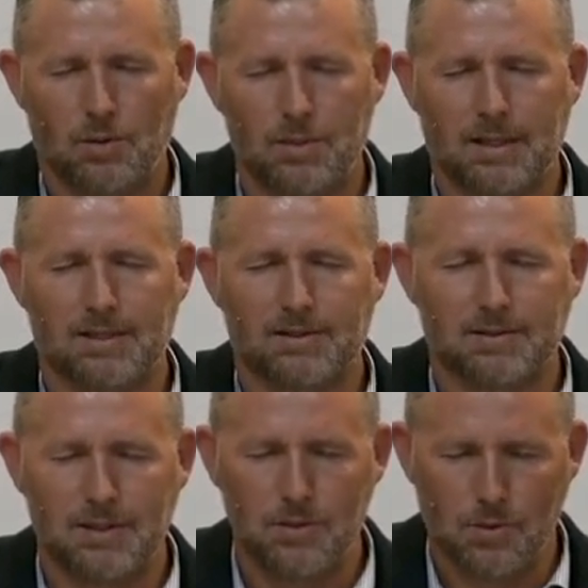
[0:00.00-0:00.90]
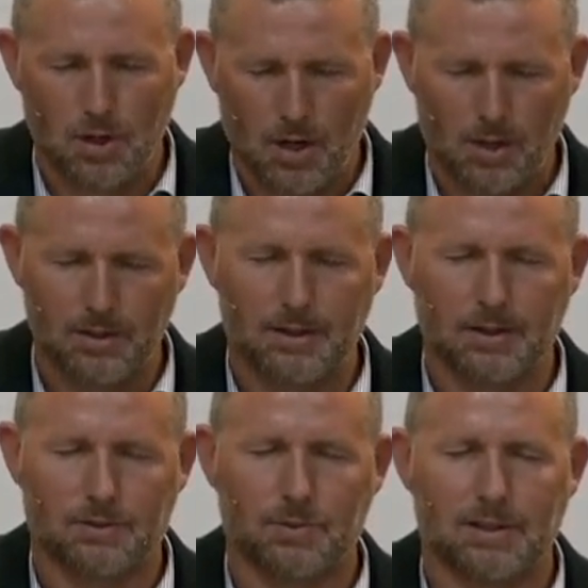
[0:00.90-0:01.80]
We can see you calling
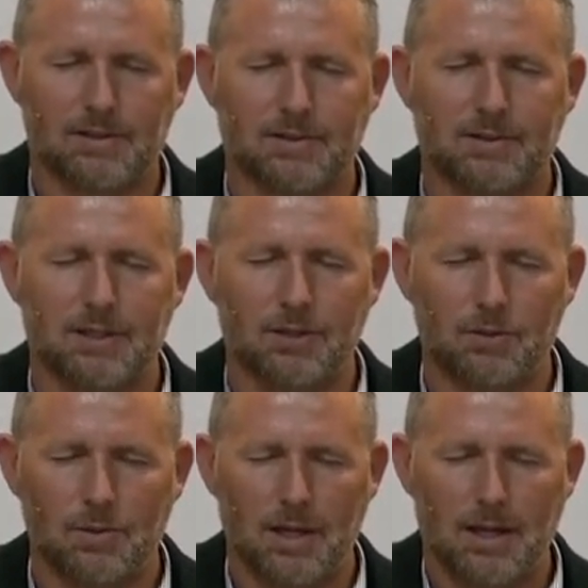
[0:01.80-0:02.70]
us. We can see you,